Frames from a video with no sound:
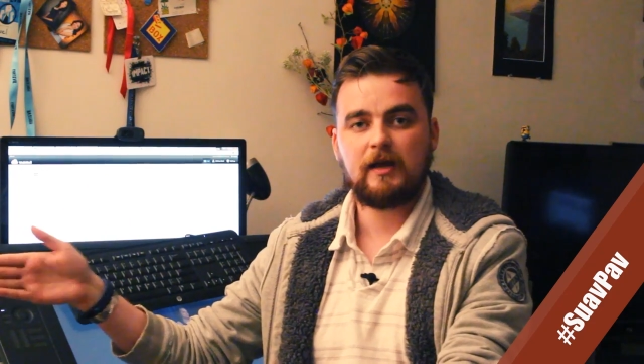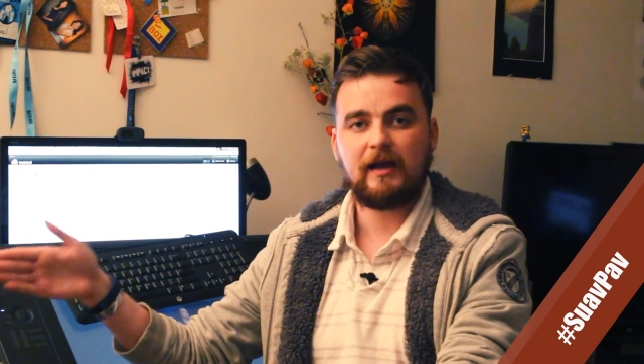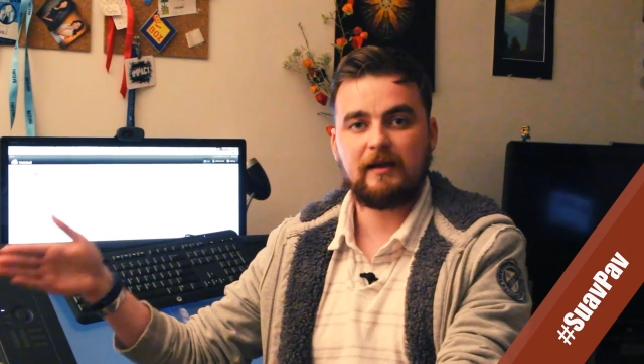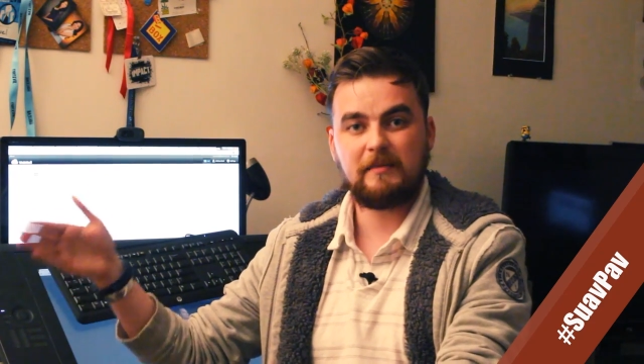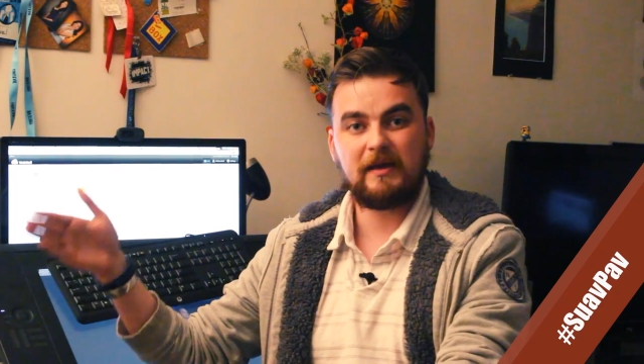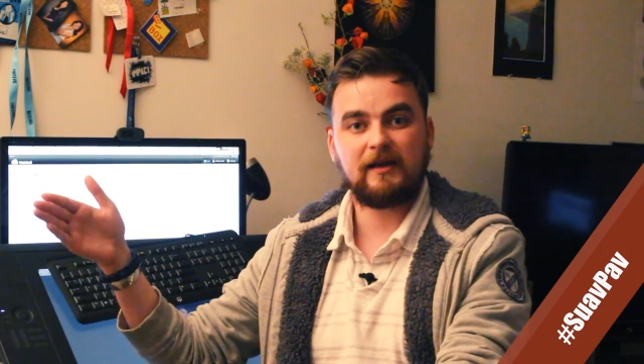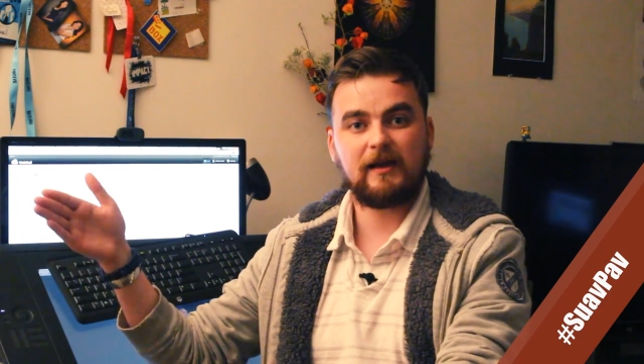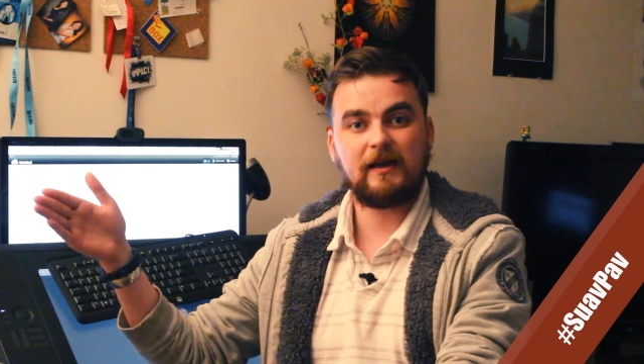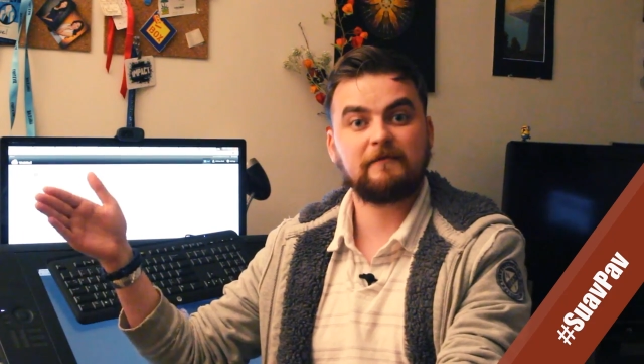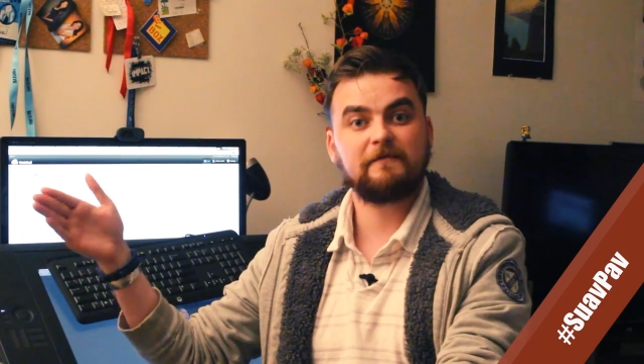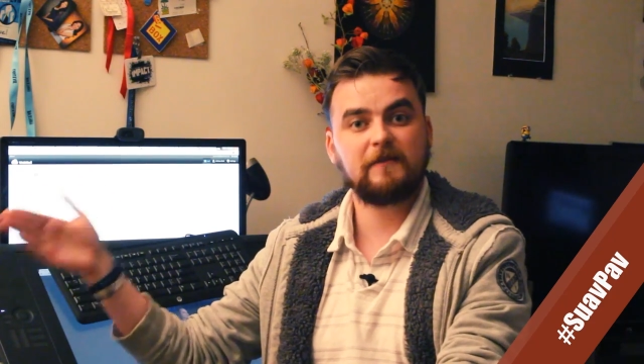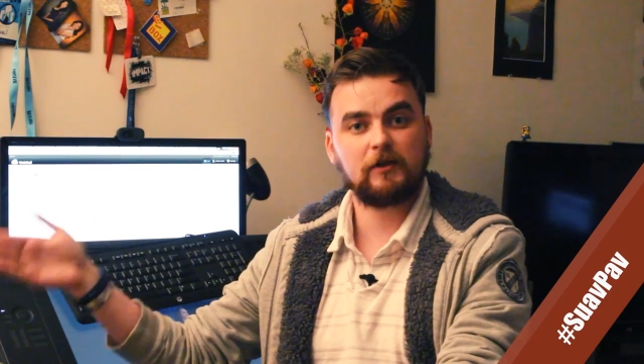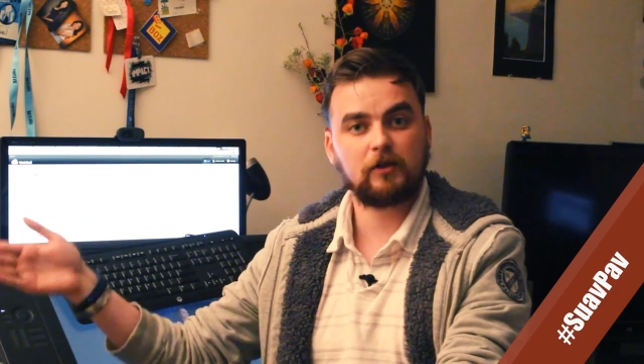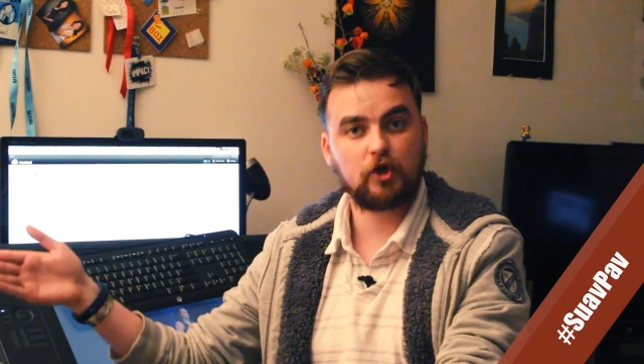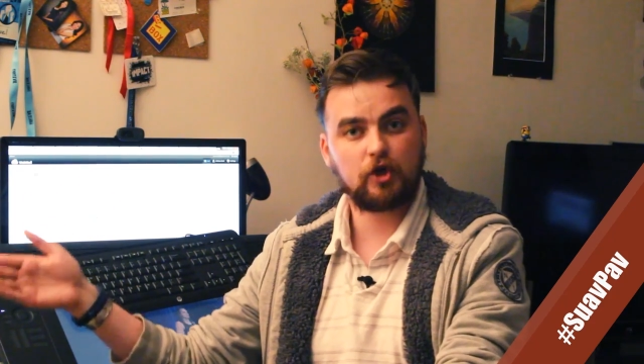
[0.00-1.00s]
and
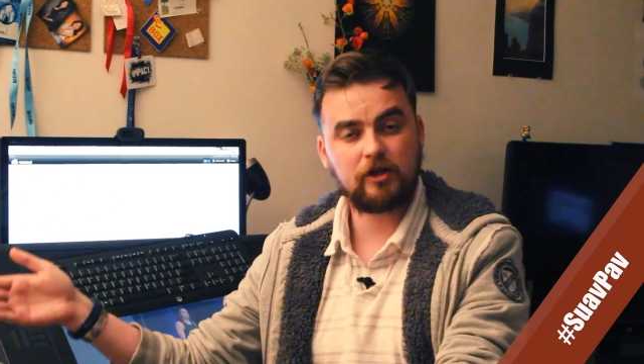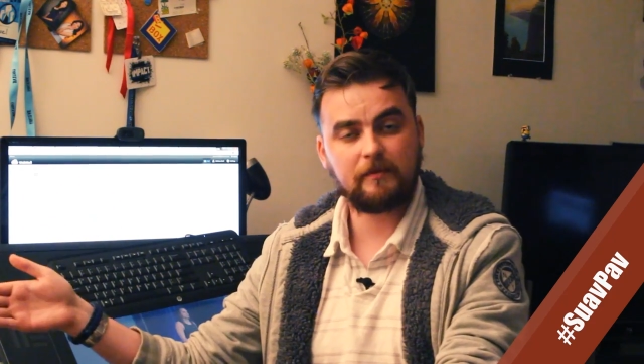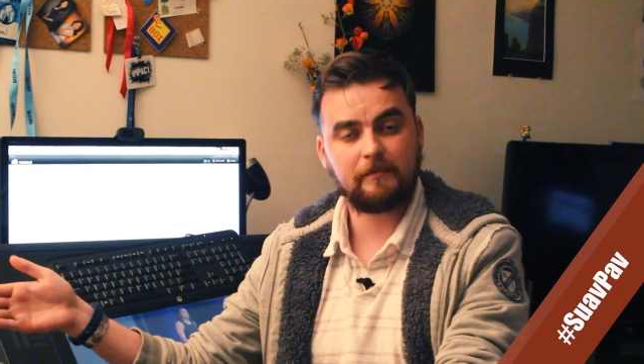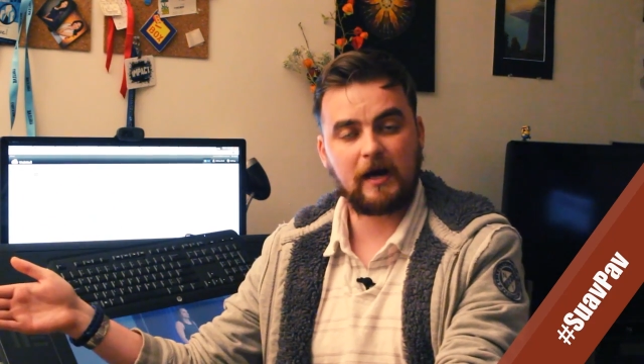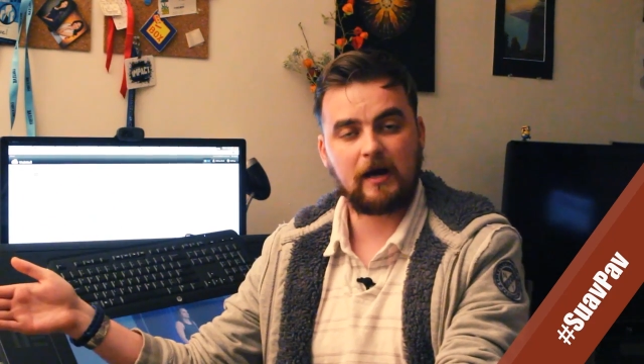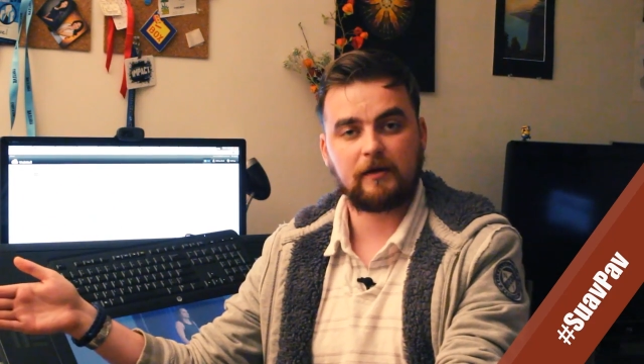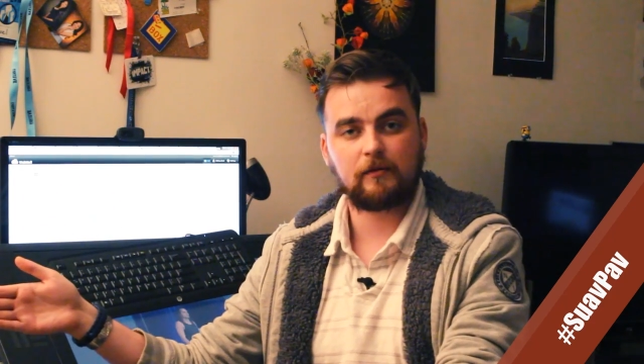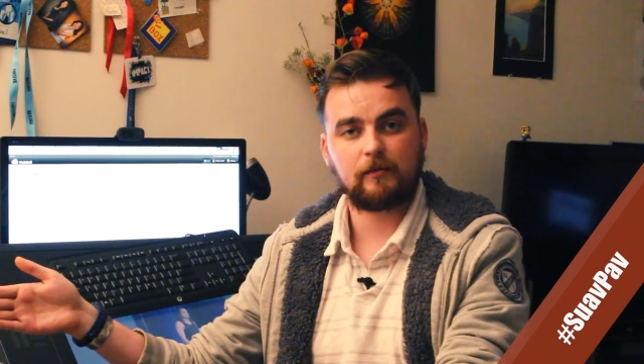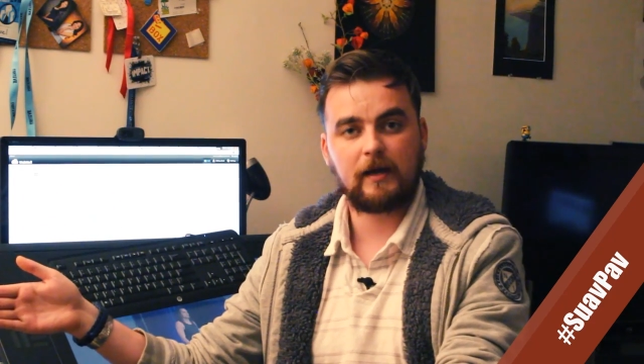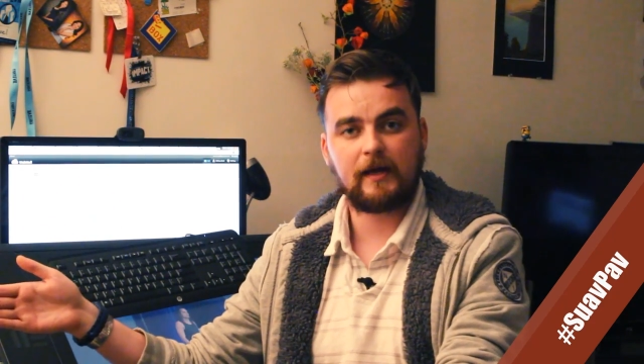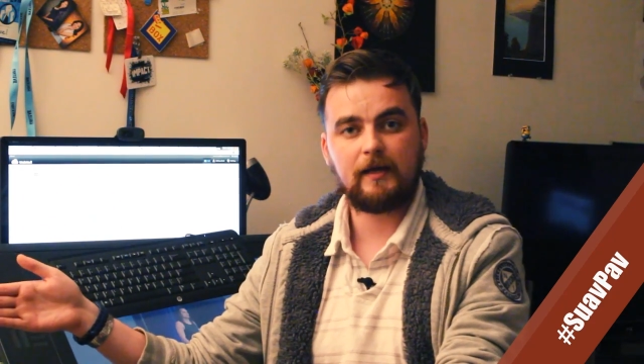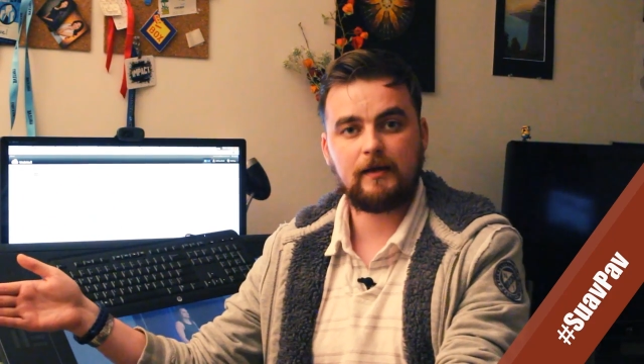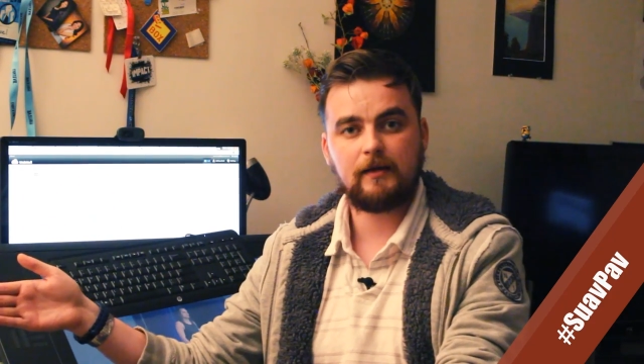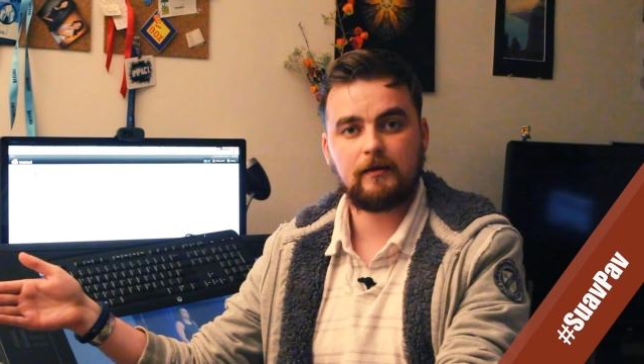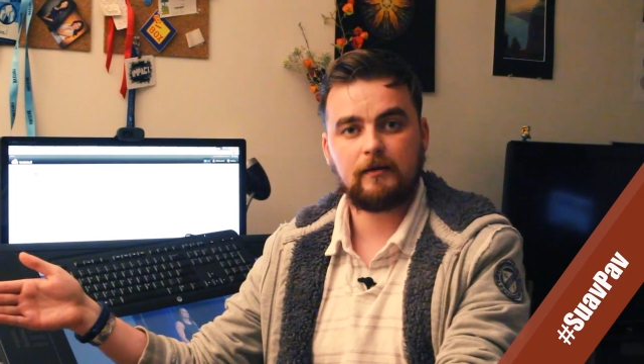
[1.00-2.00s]
feel good about it,
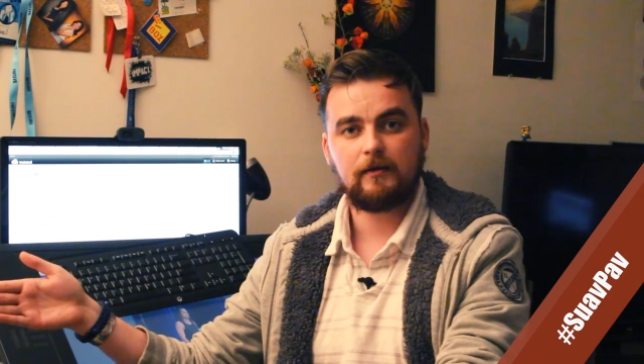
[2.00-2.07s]
right?